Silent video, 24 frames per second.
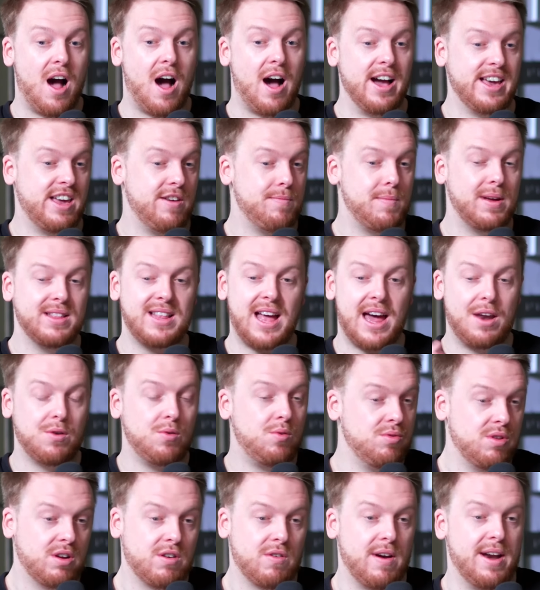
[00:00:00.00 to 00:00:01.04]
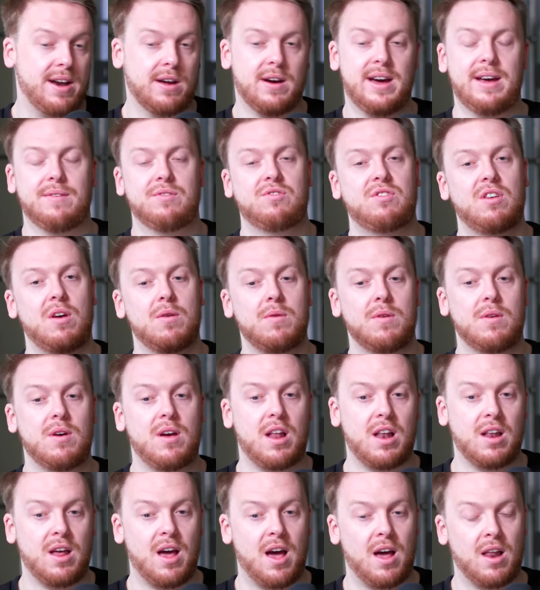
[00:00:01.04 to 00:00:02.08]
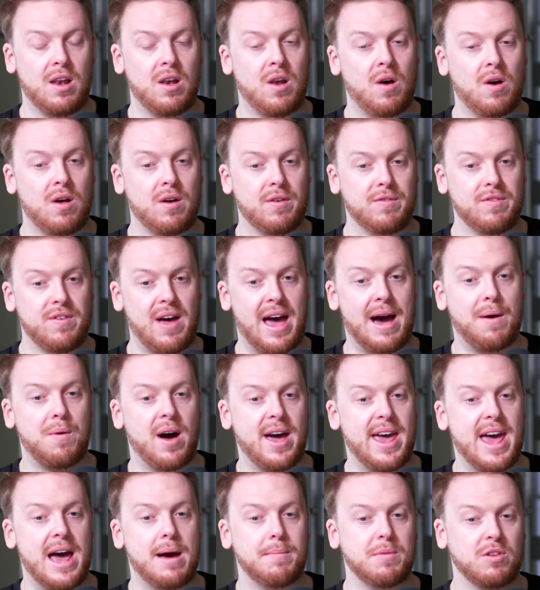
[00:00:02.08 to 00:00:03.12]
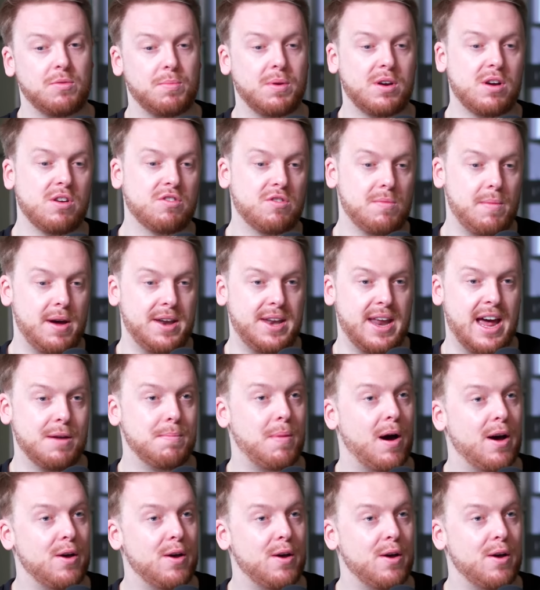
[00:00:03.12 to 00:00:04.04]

I give my dad all the credit. I have so a, a, lot of how I am is because of my dad, but